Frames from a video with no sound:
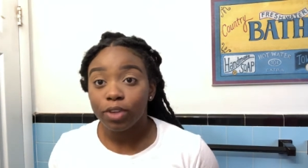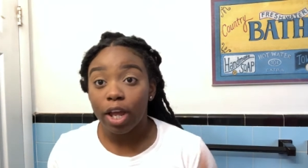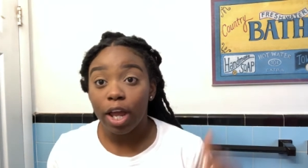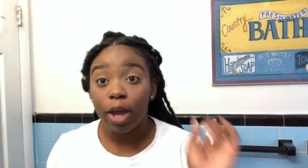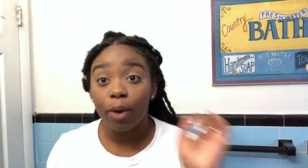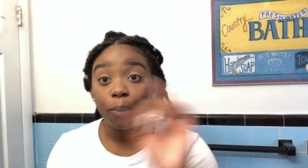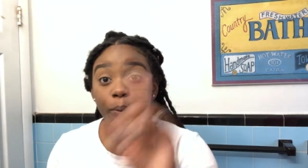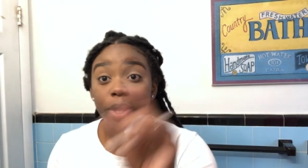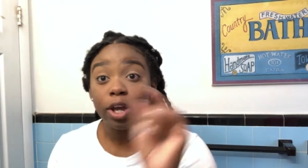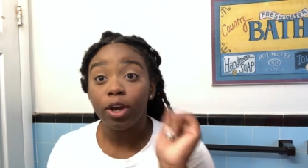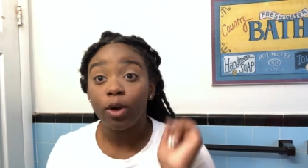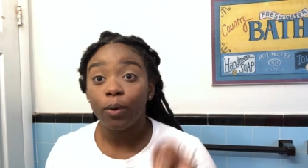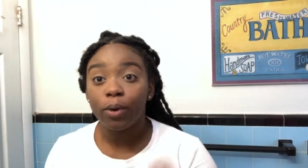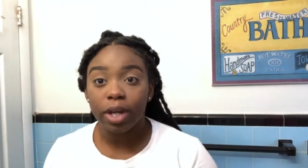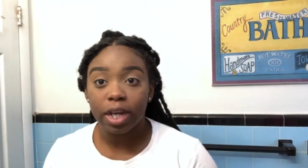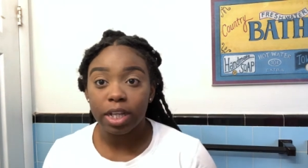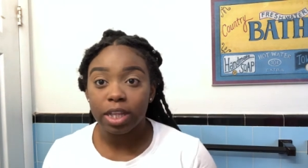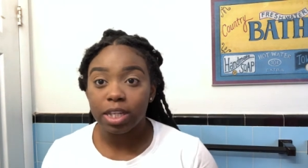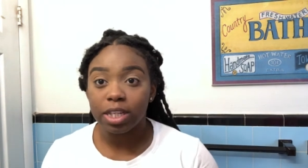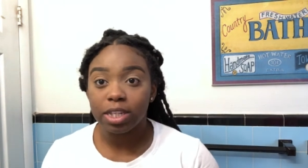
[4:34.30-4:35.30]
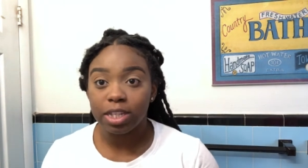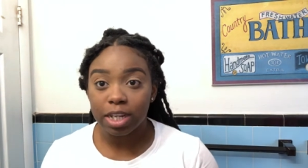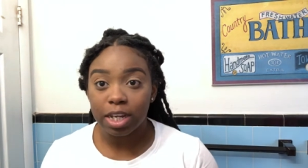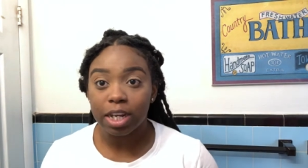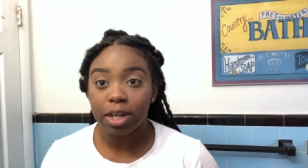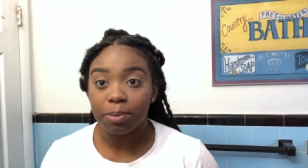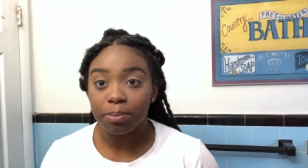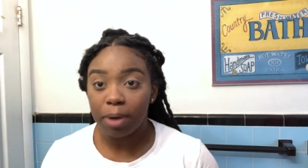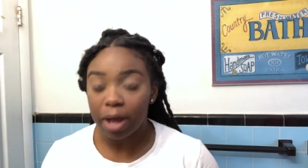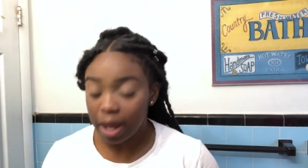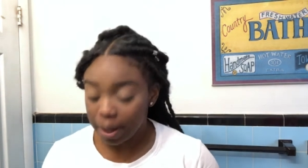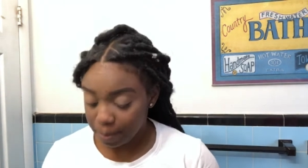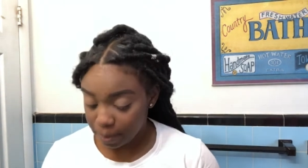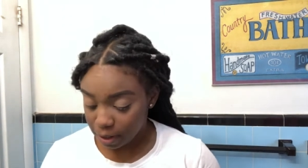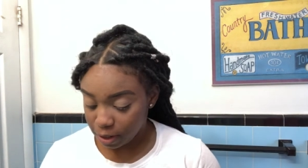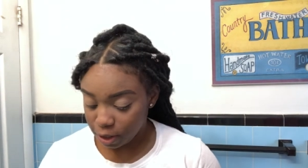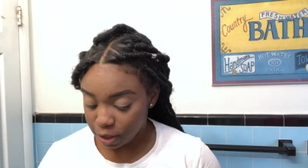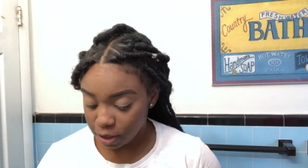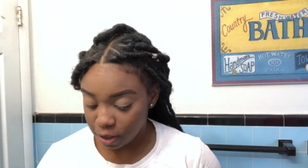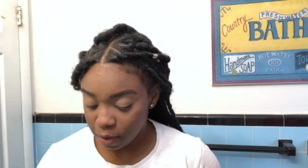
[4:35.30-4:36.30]
and we gonna get this in and
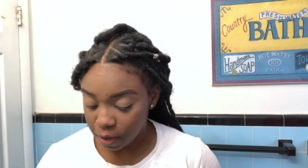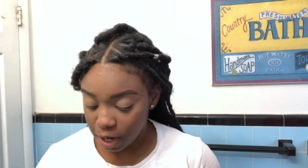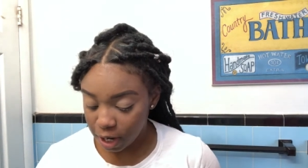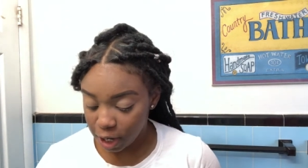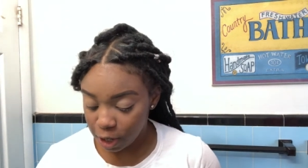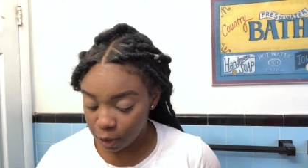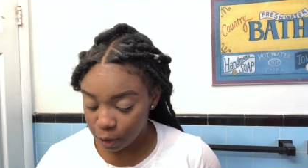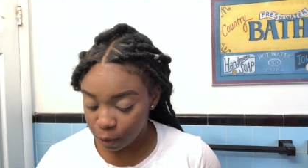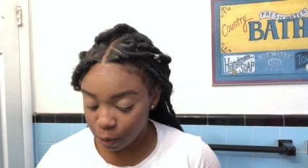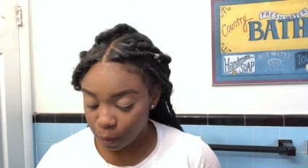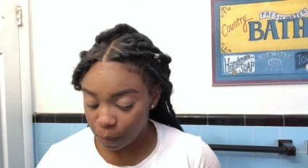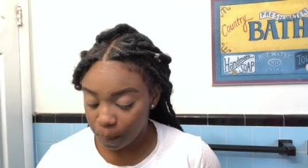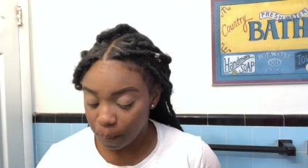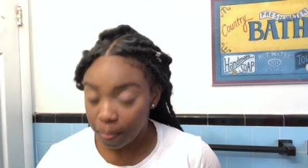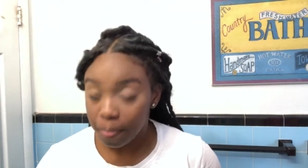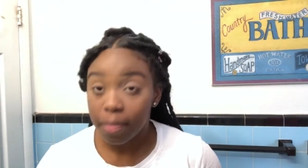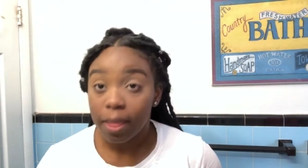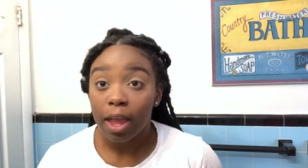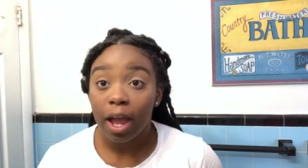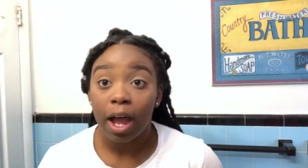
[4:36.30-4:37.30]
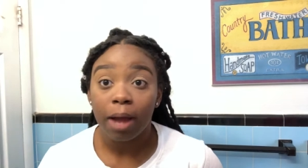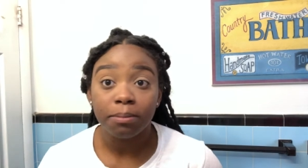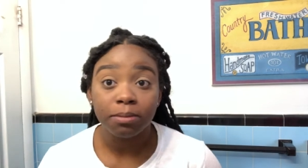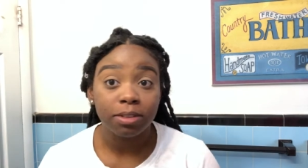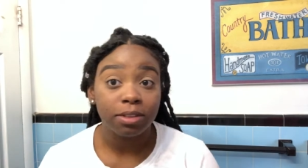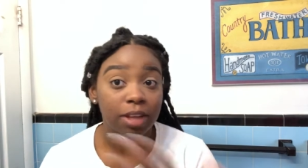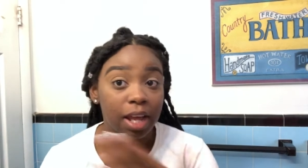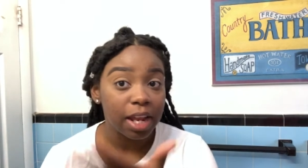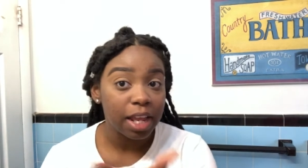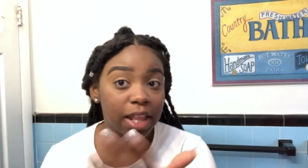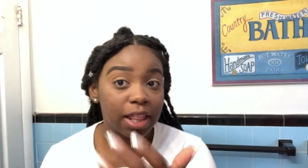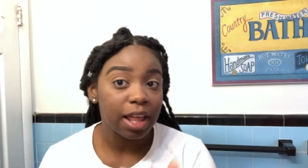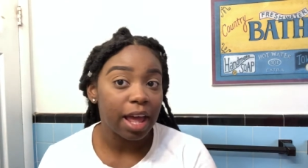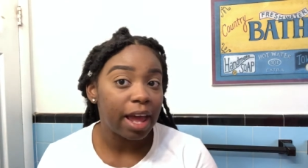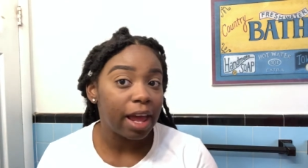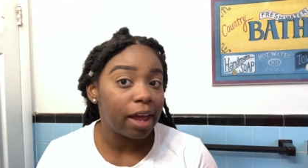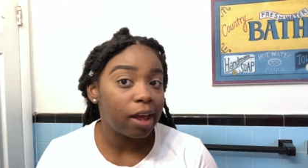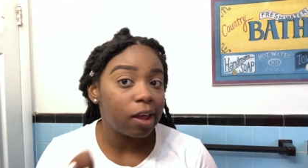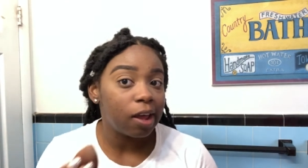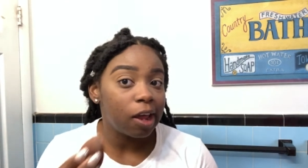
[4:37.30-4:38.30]
popping. So anywho, I'm setting
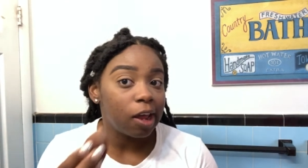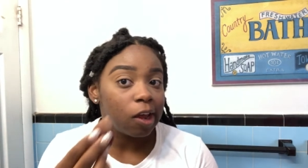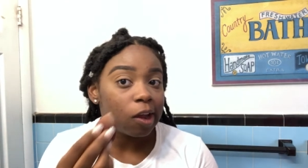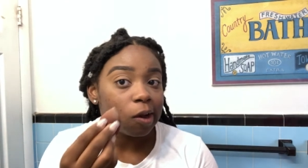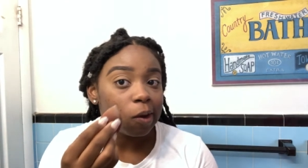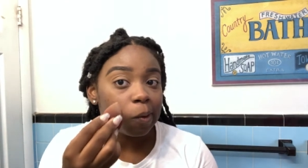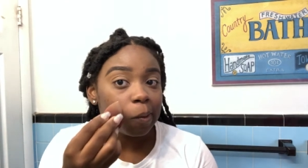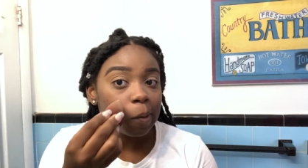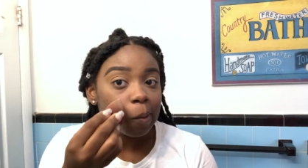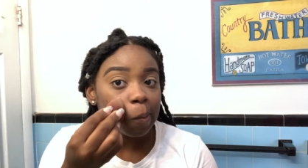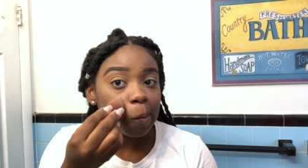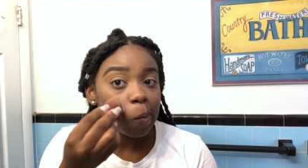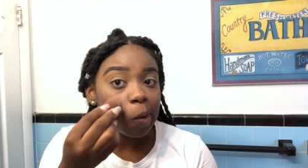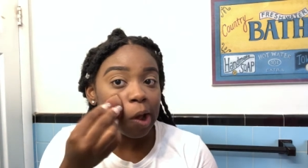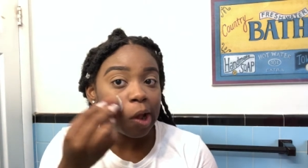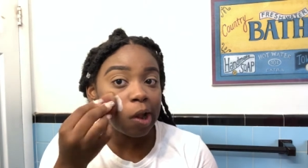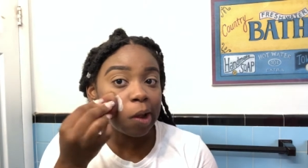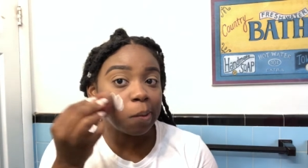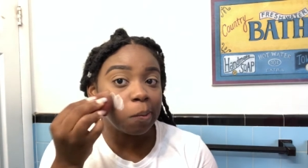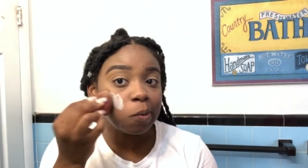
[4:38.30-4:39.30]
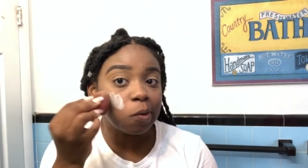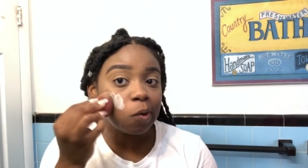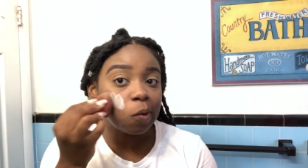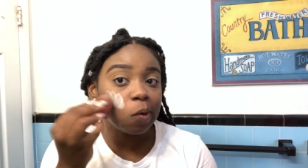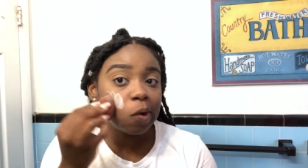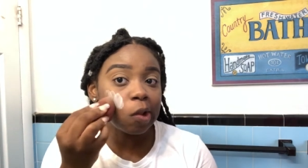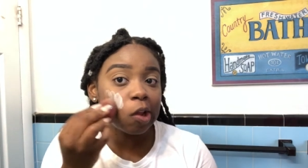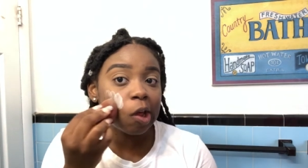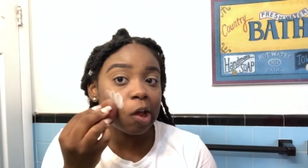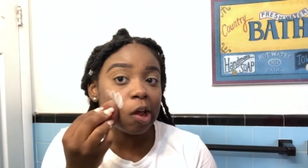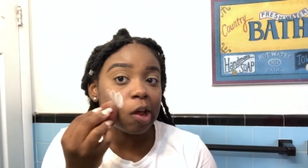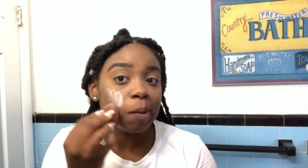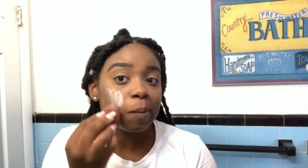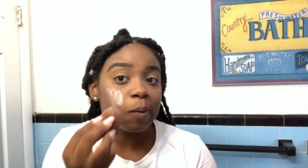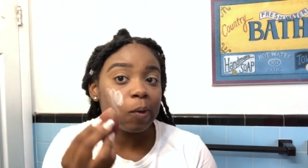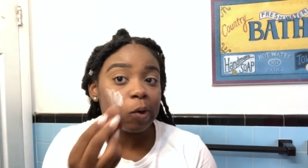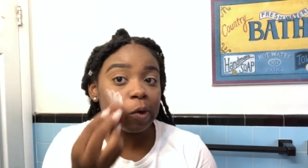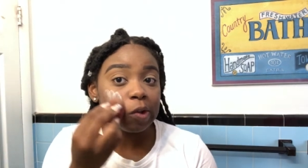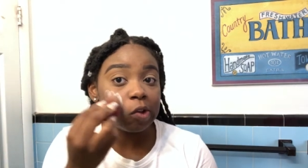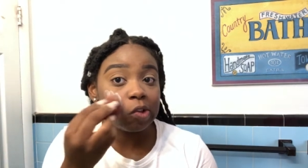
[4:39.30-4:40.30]
that, and while I'm doing that, I'm
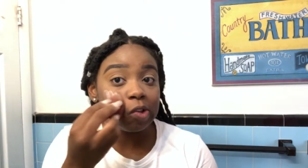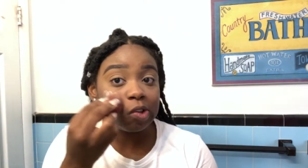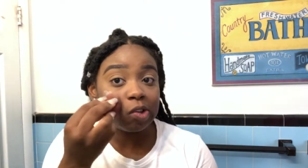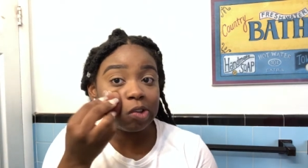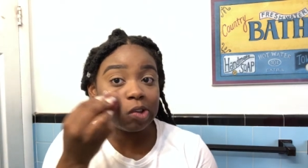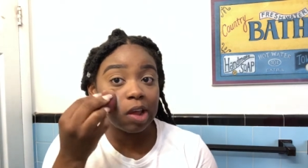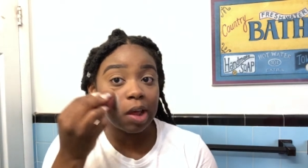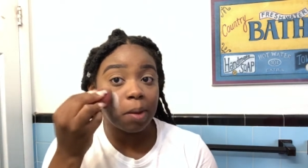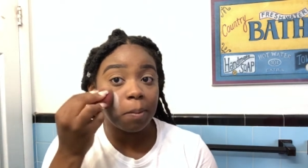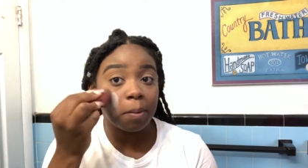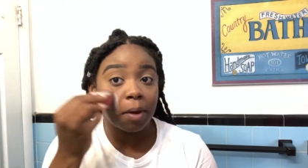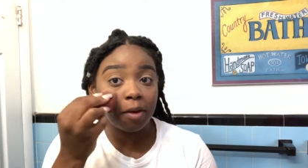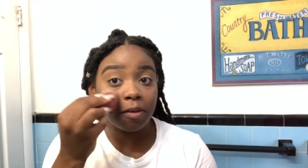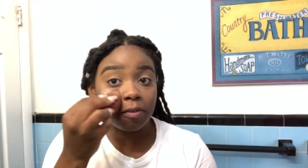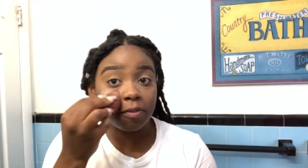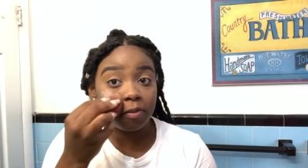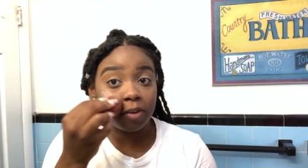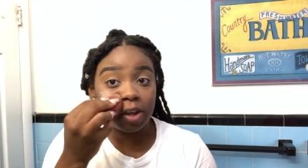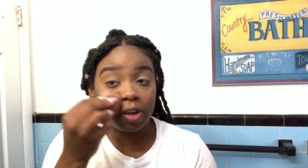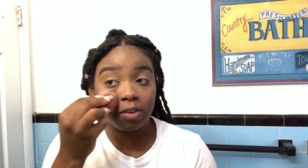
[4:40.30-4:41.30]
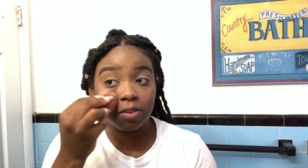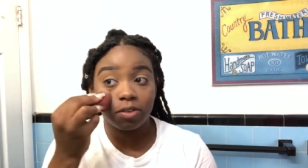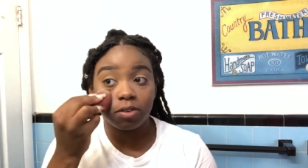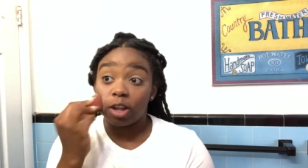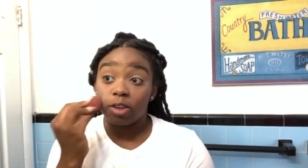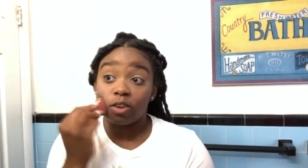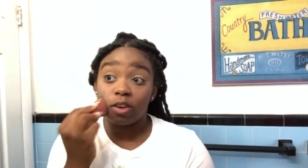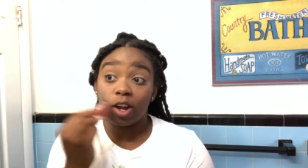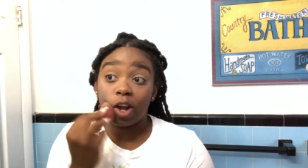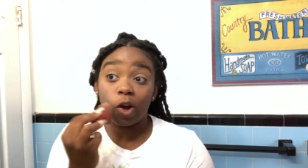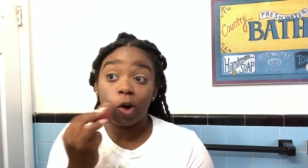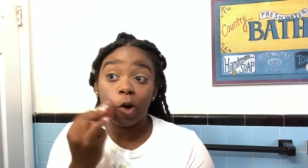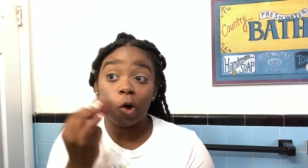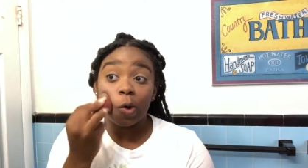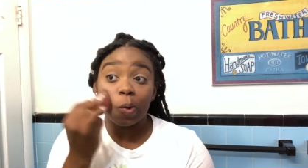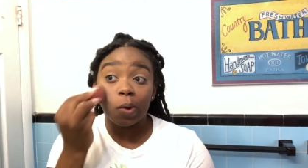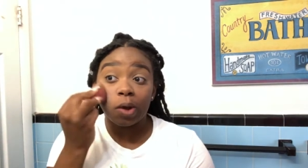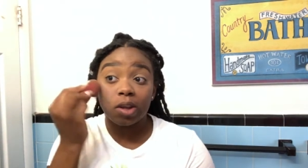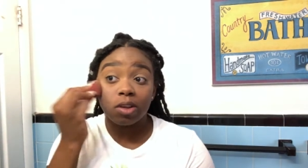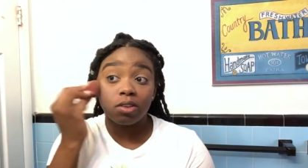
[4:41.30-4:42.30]
gonna set my face. That's what I
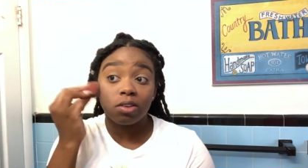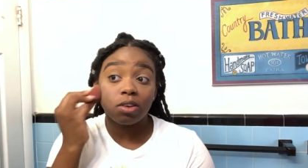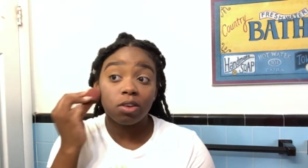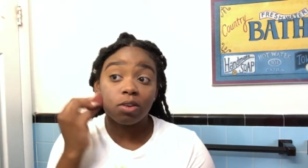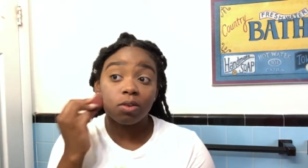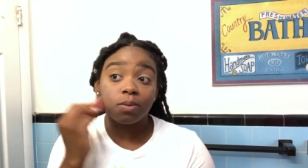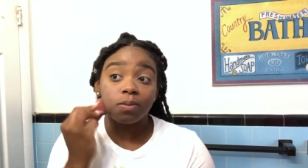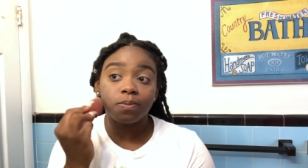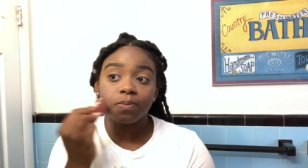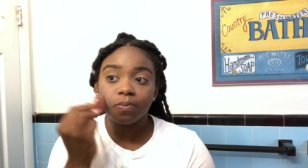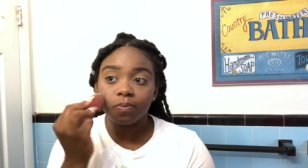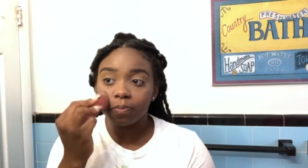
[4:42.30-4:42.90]
always do